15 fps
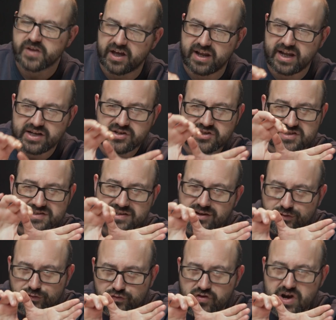and then you just
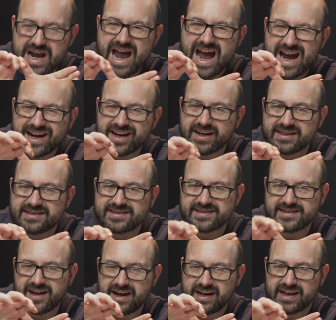re-angle it
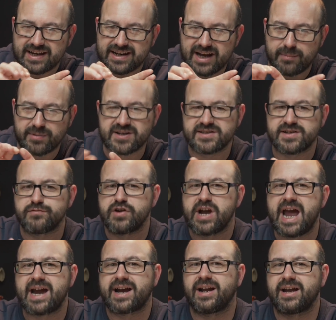slightly. Now because you're
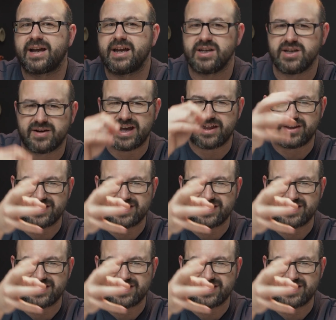re-angling it, you get